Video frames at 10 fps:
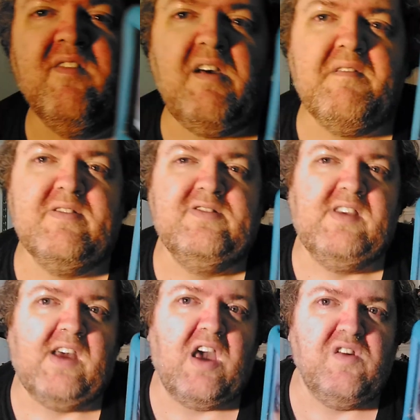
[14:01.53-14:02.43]
would love to
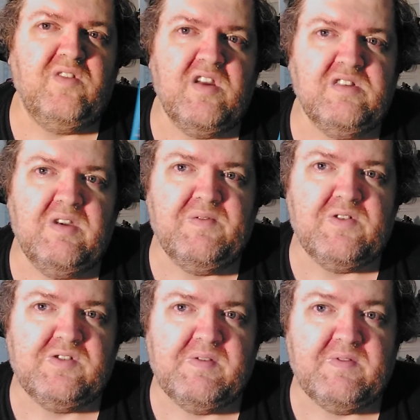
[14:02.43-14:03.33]
see an Iron Grenadier
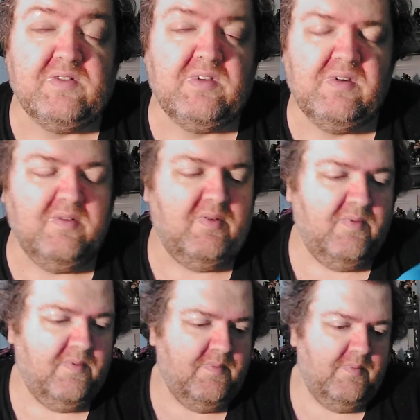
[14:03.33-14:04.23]
version of this too.
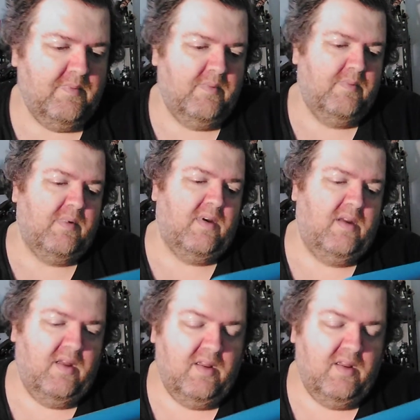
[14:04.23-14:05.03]
But